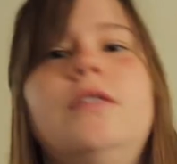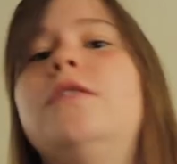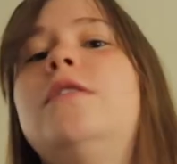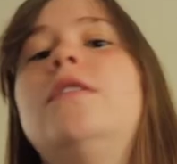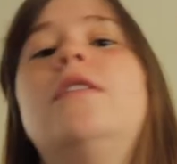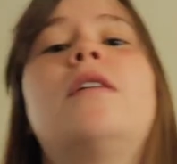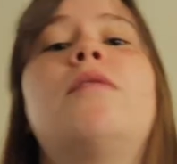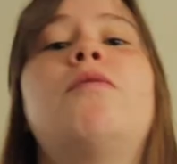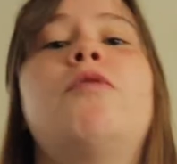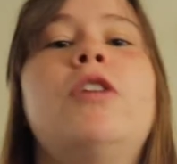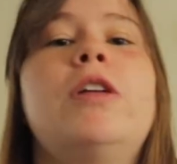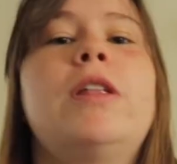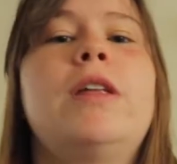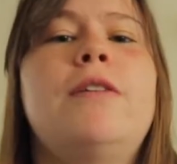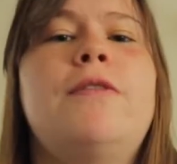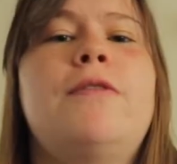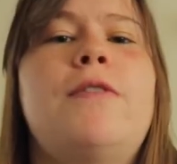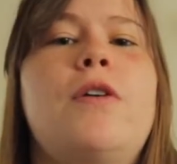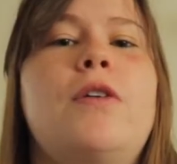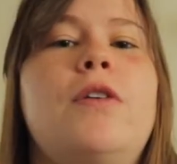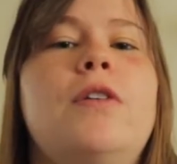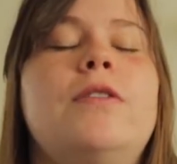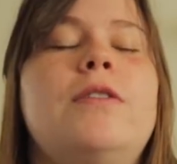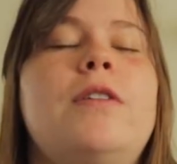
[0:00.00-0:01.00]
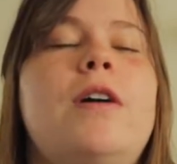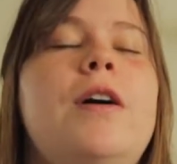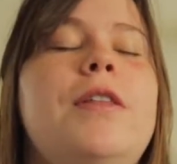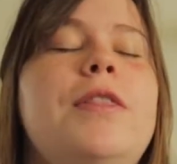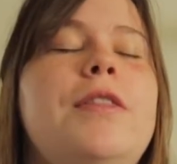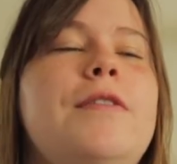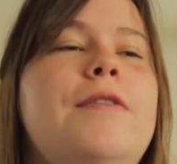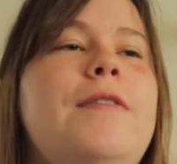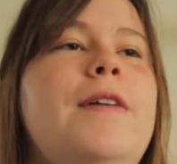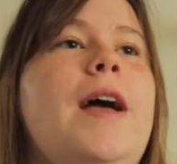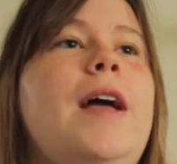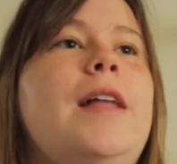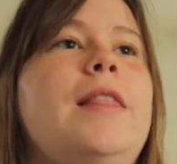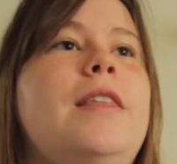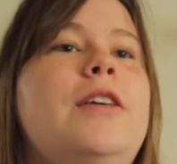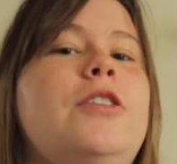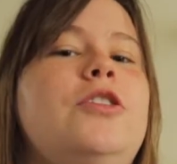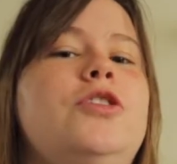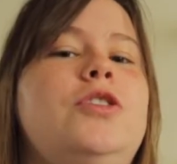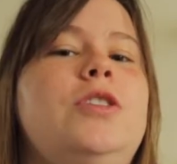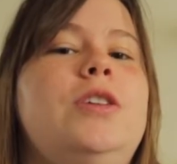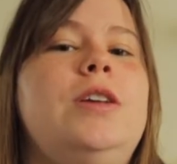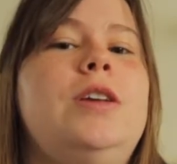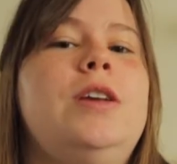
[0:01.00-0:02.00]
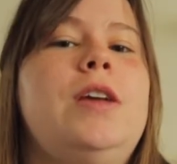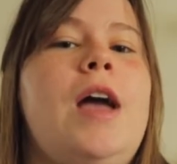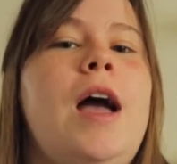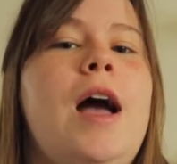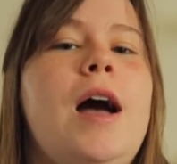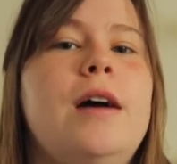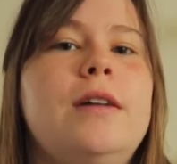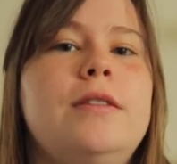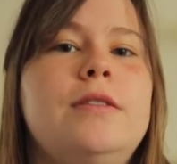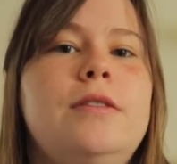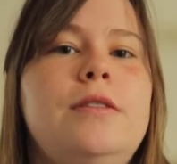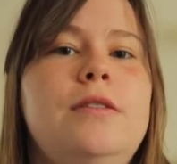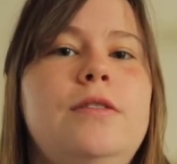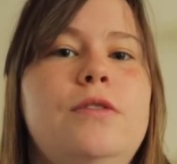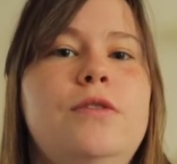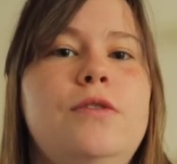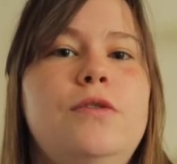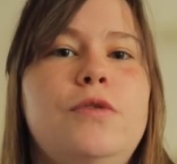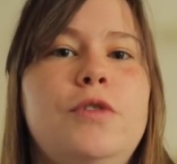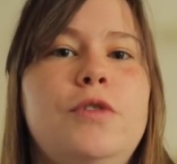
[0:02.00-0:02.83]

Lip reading: to really focus on the fact that she had to